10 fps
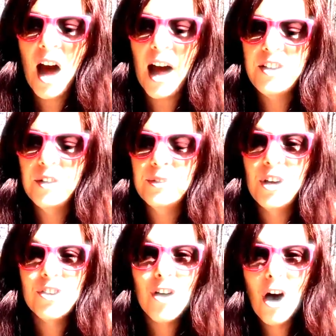I no
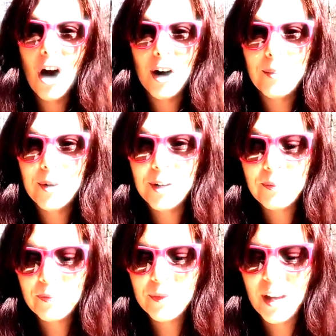longer harbor
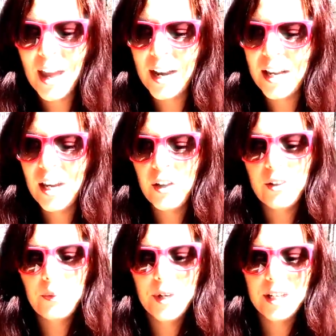any
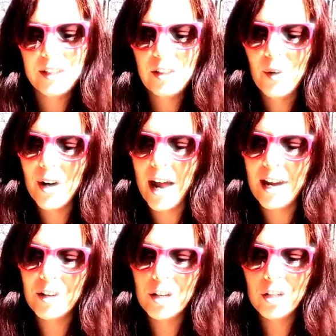ill will or
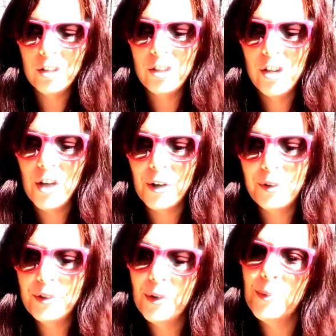anger to
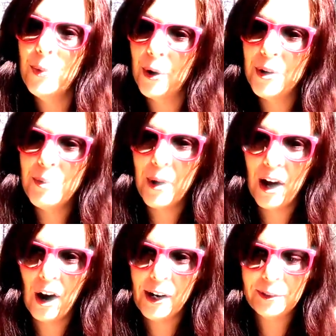those who have broken my
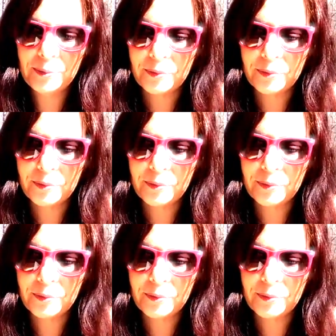heart.